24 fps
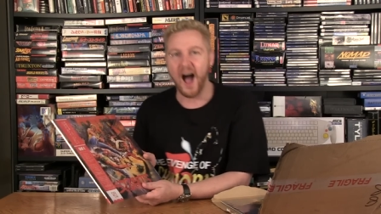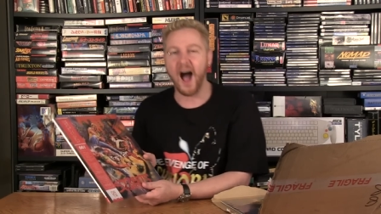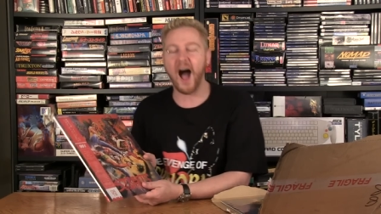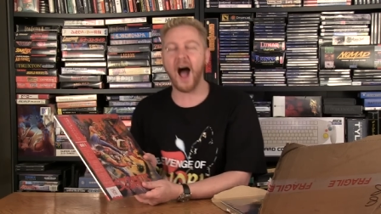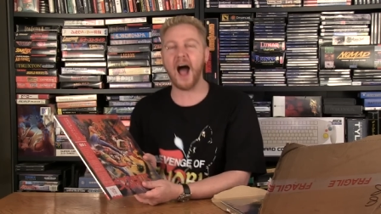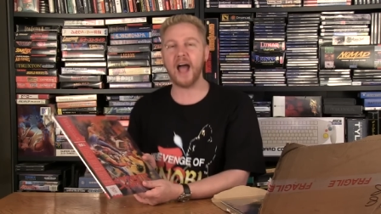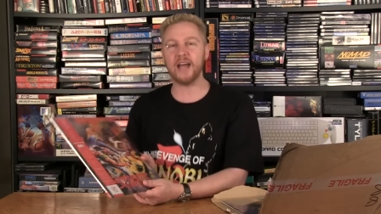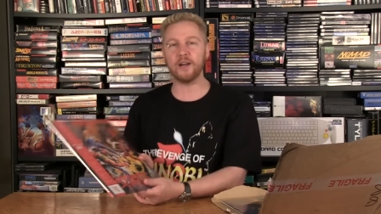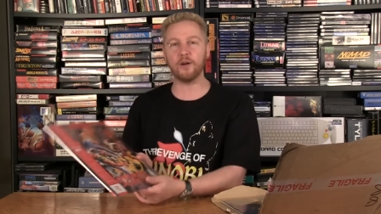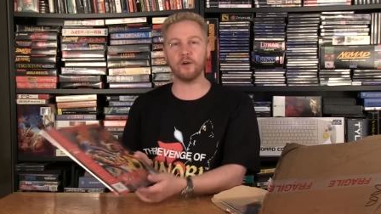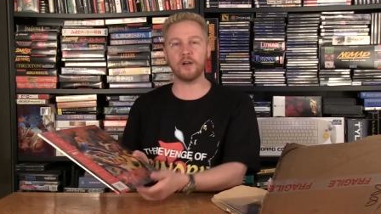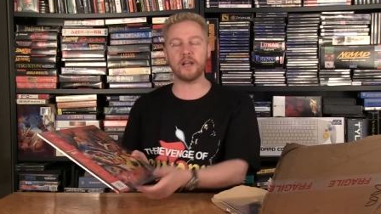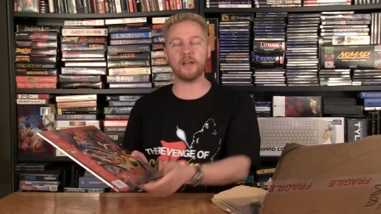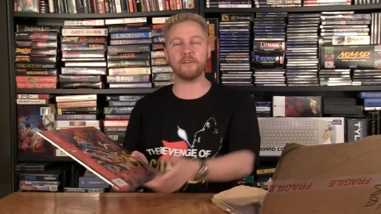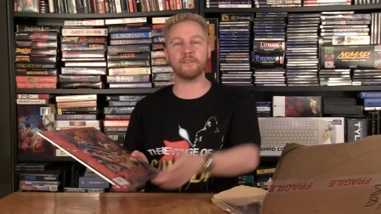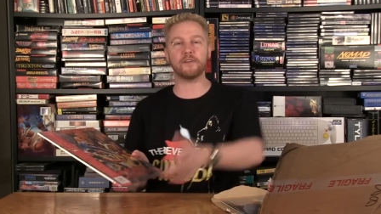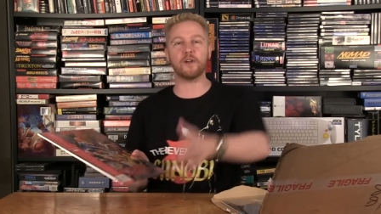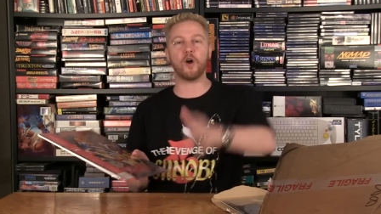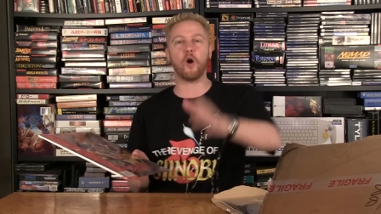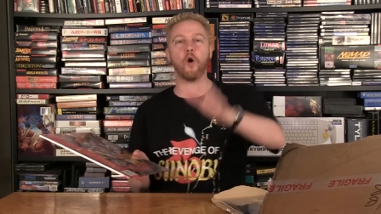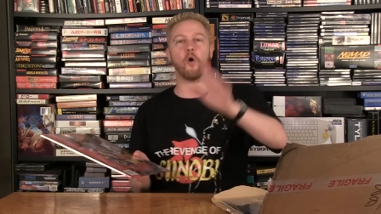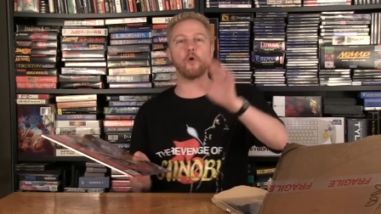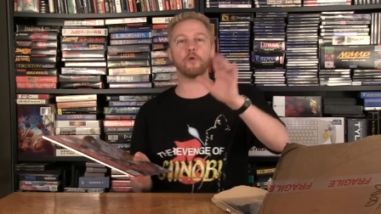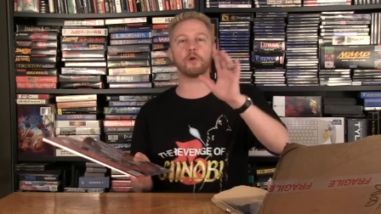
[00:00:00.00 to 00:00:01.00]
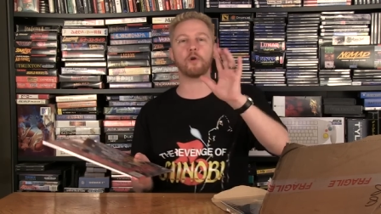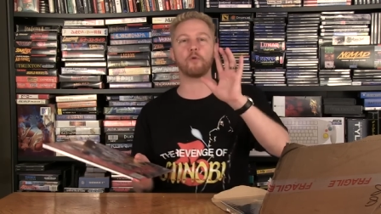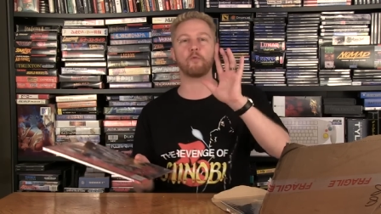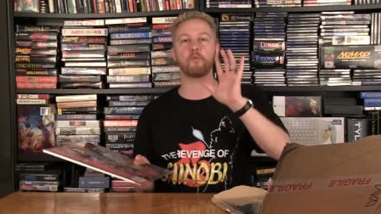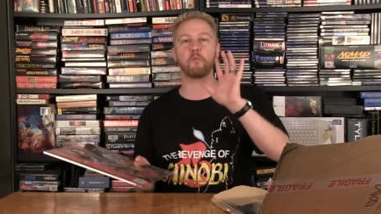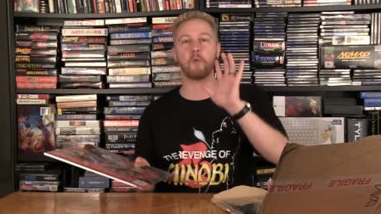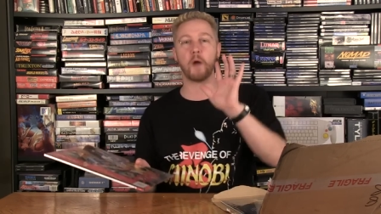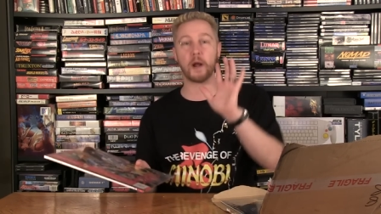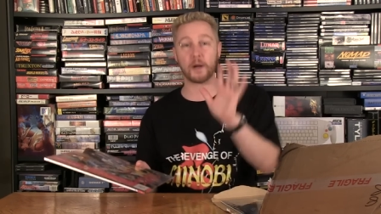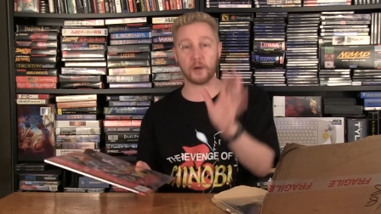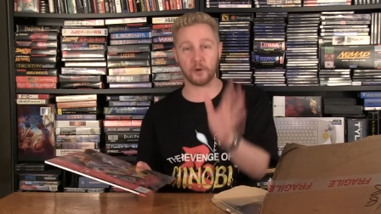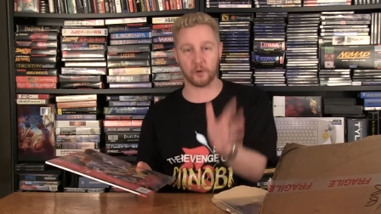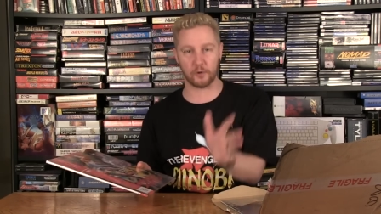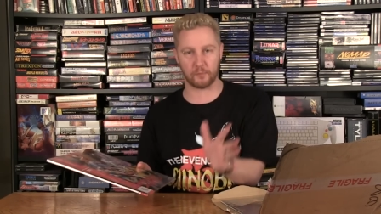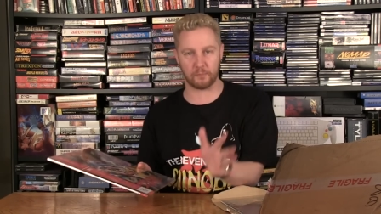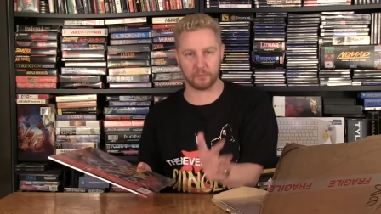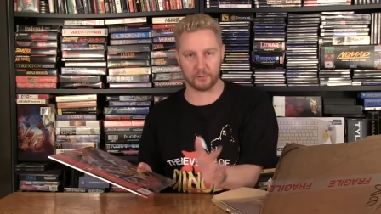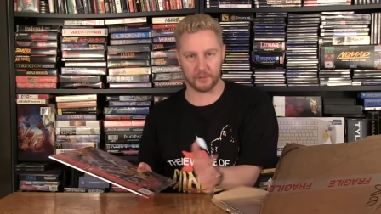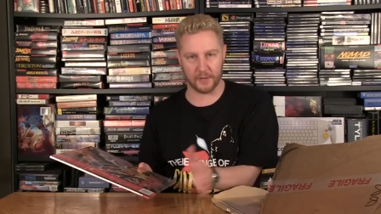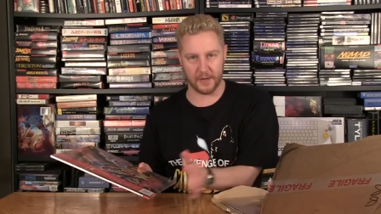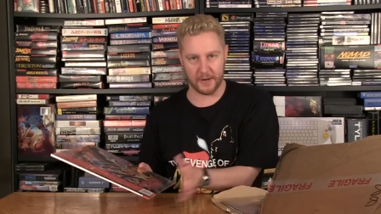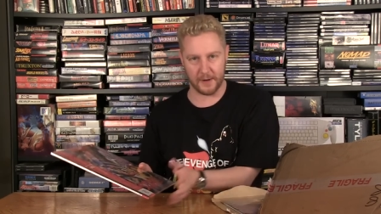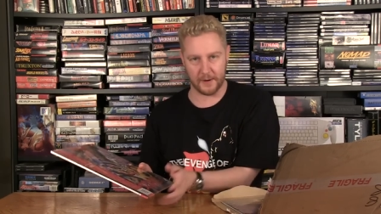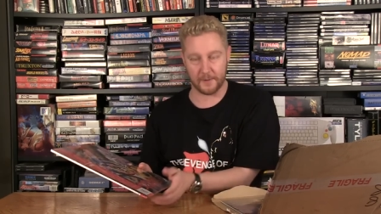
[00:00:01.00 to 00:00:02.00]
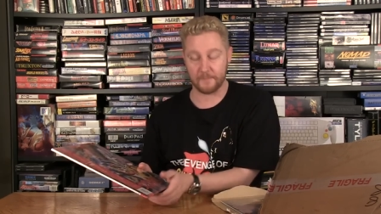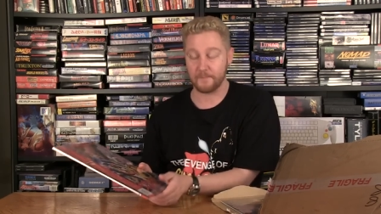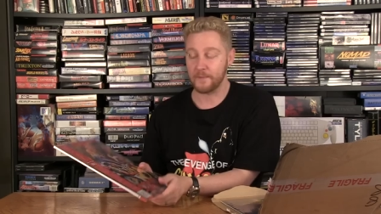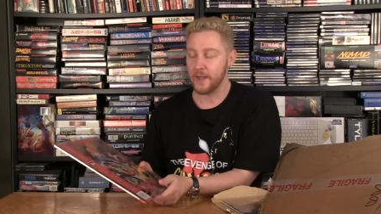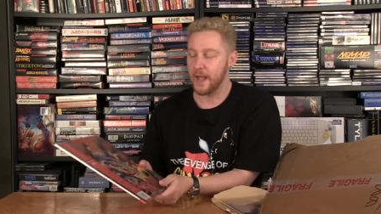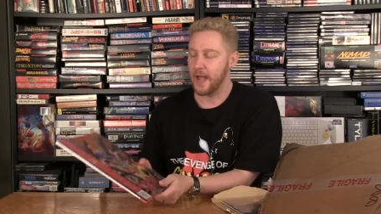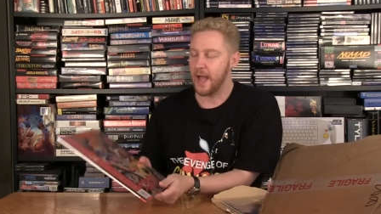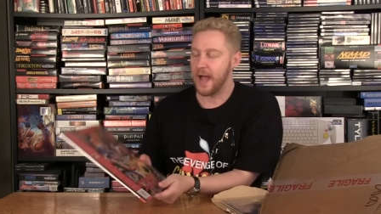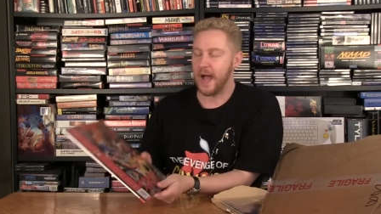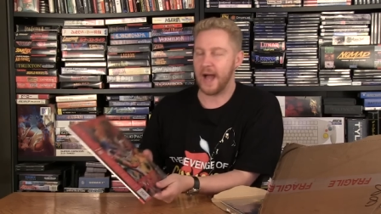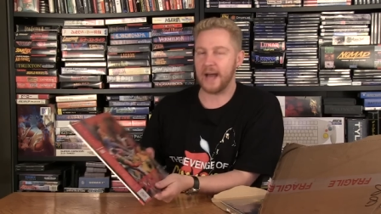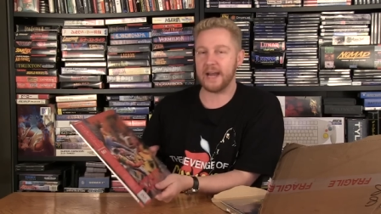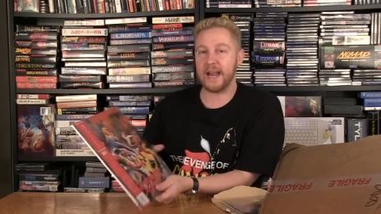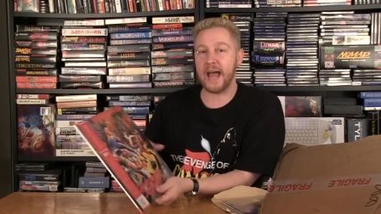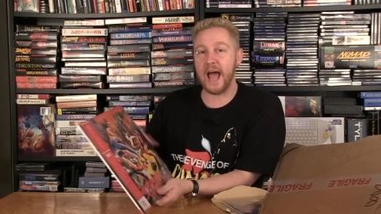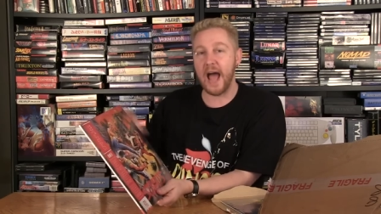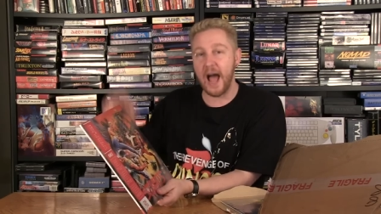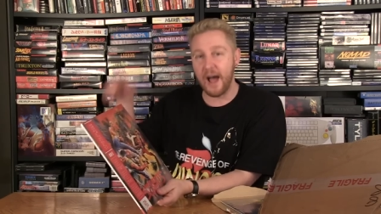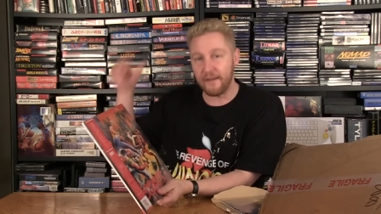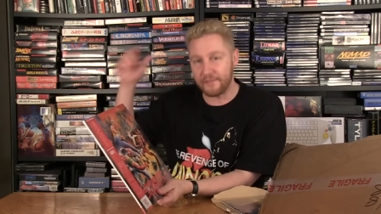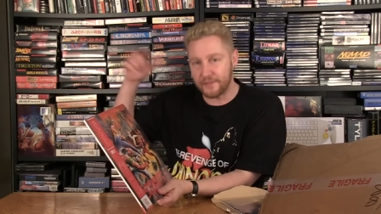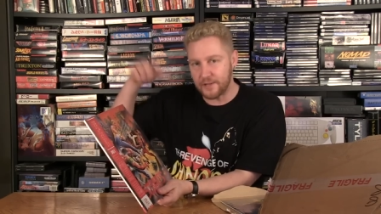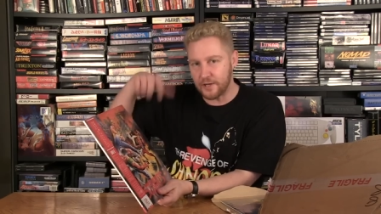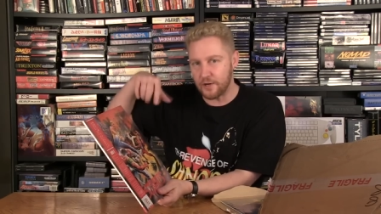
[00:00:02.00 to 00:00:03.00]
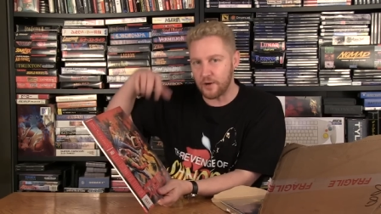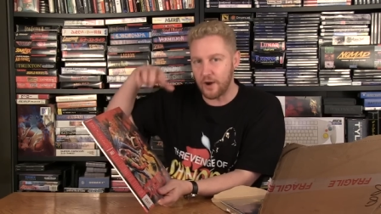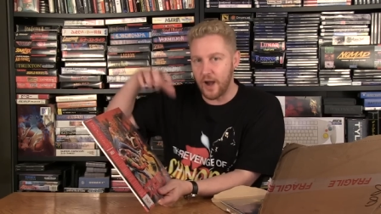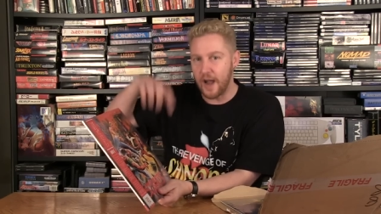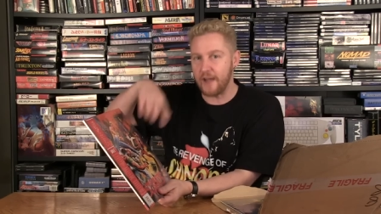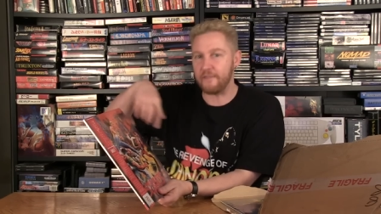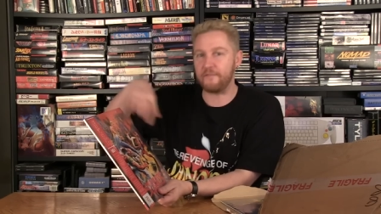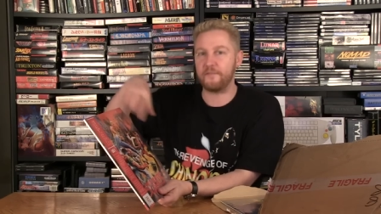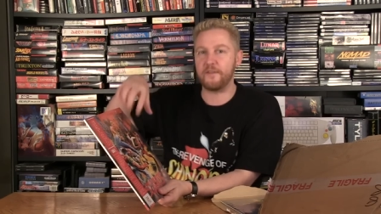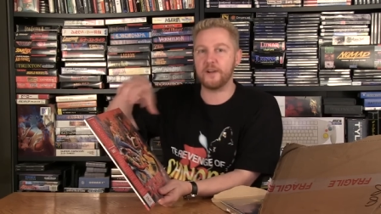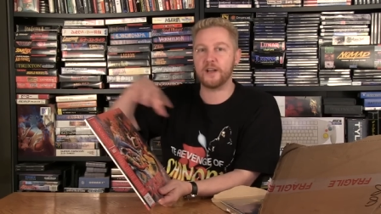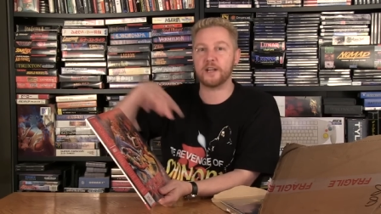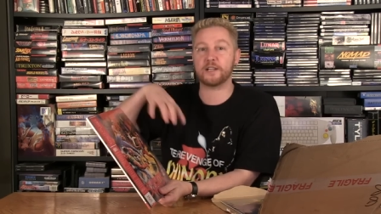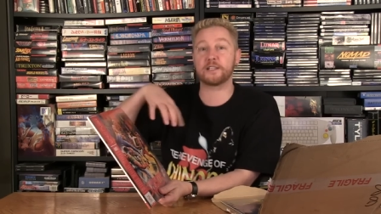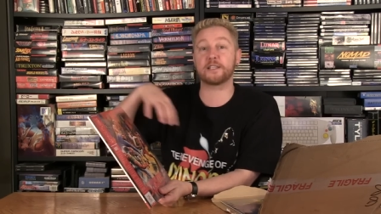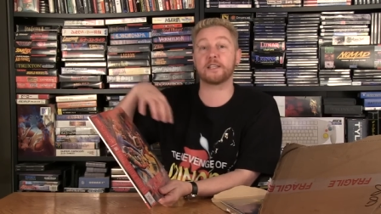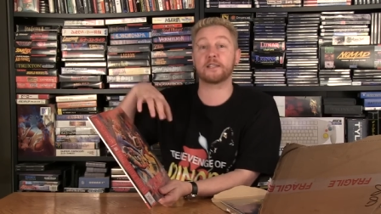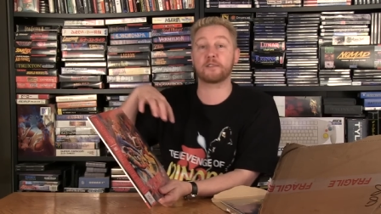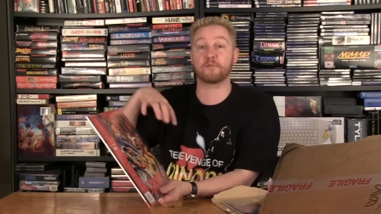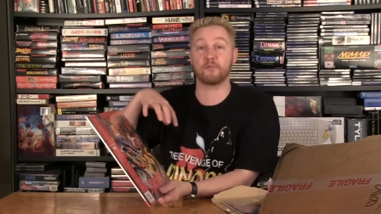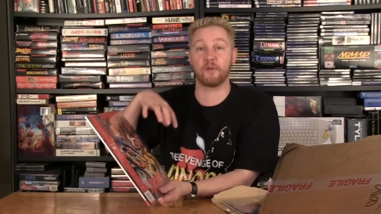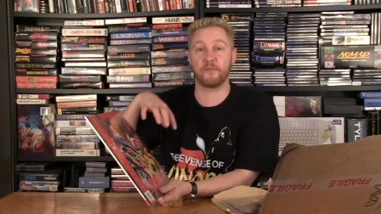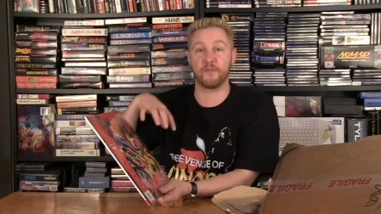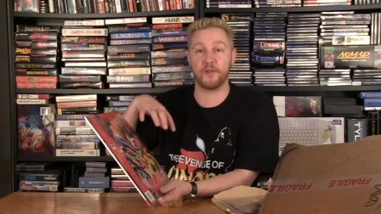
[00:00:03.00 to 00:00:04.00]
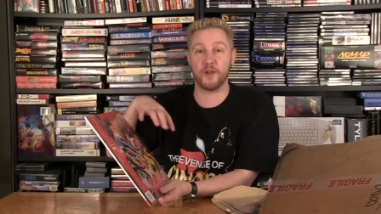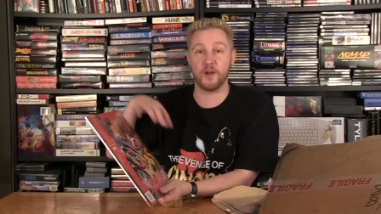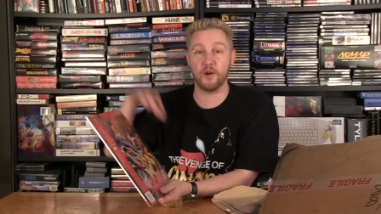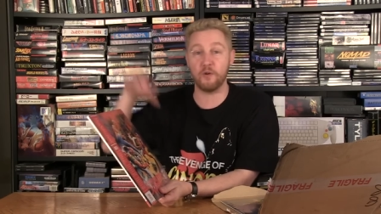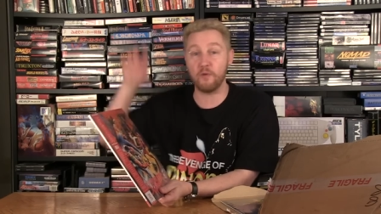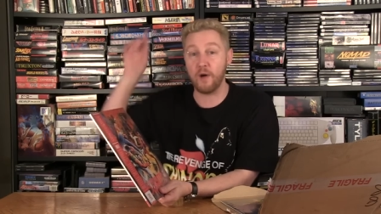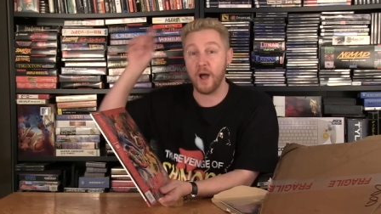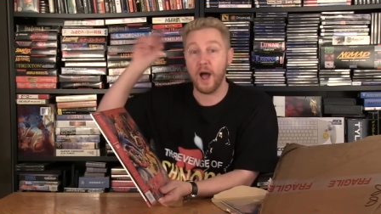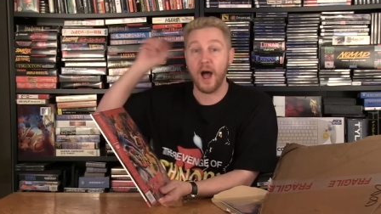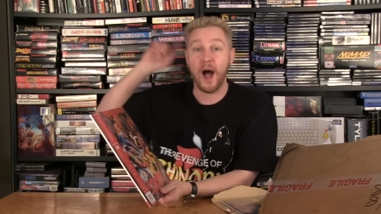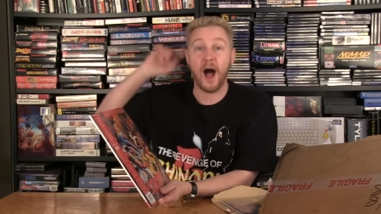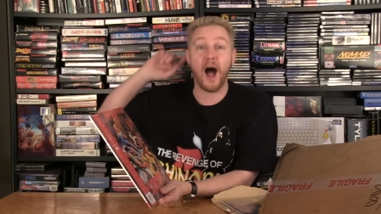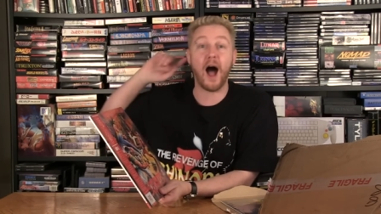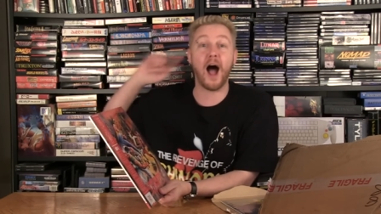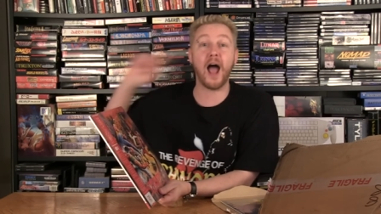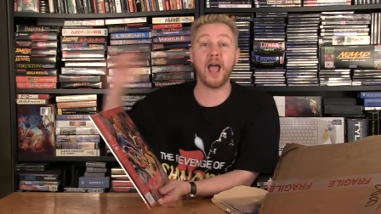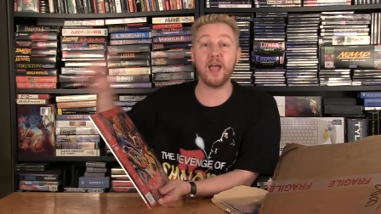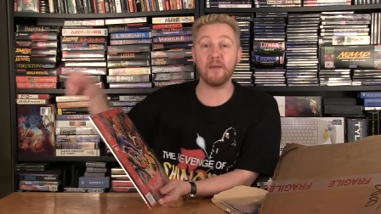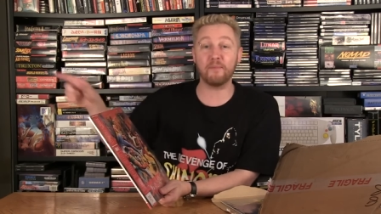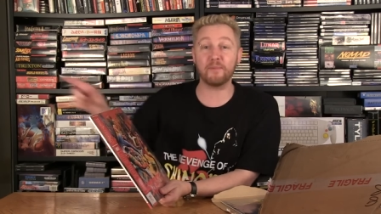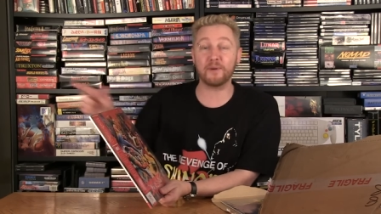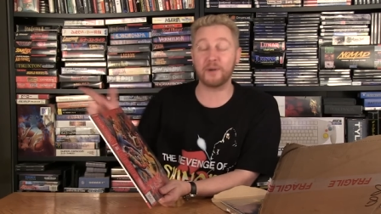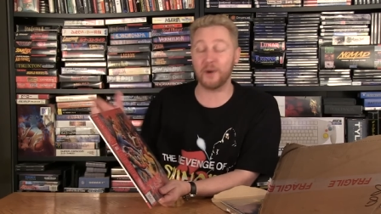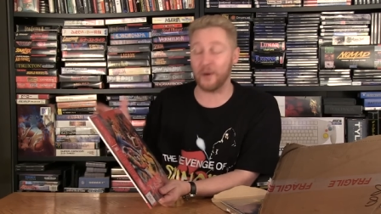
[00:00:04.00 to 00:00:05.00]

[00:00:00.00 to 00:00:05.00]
I don't even own a record player. And after I finish this review, I am